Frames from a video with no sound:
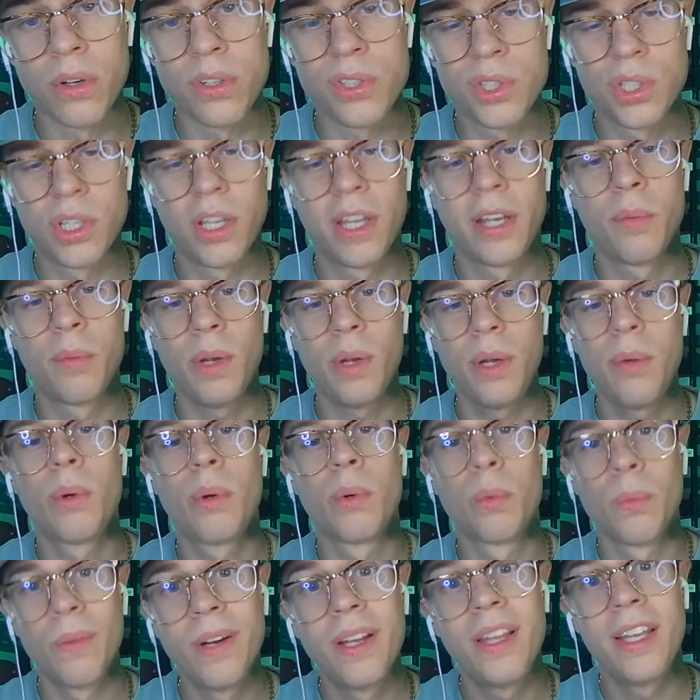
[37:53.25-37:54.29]
So like we
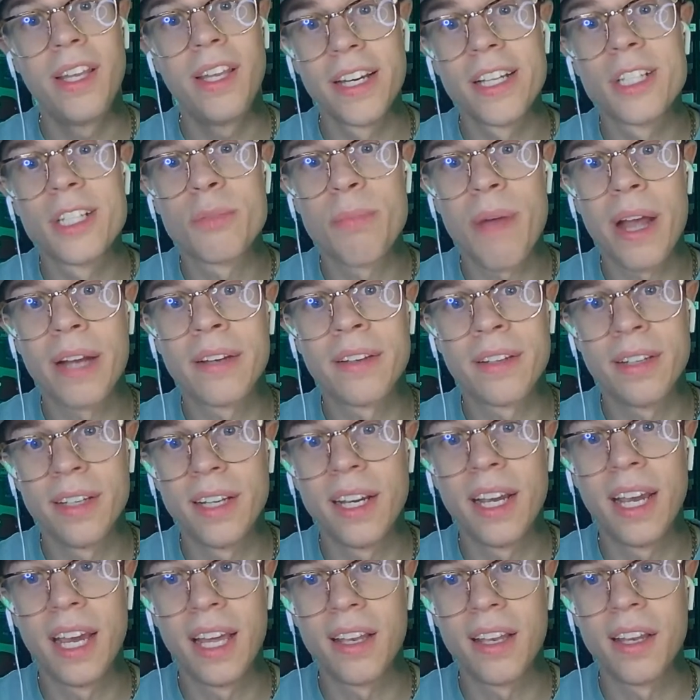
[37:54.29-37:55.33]
were really expecting to
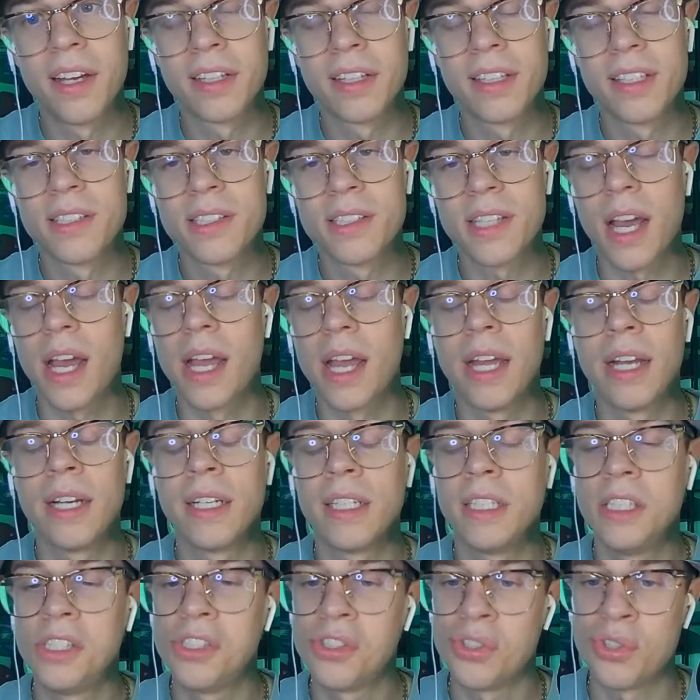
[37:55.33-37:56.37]
get like this guy and
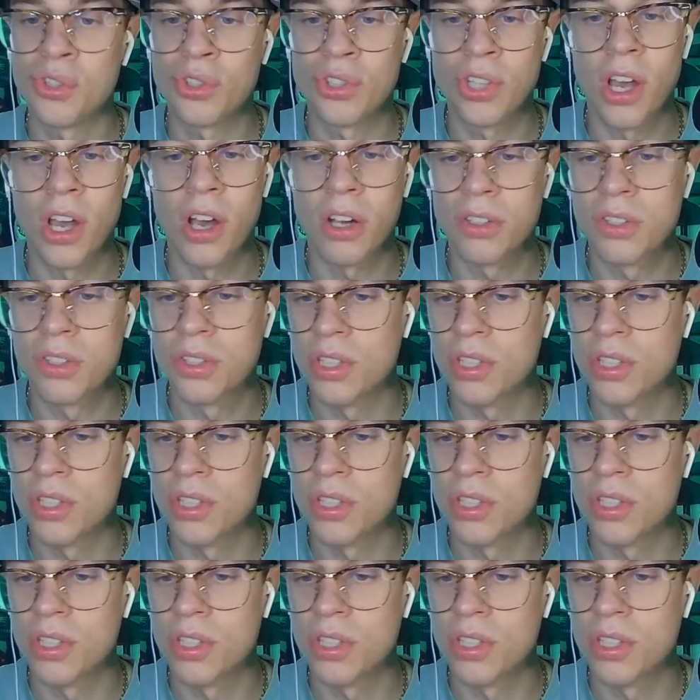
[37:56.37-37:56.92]
he just sucked.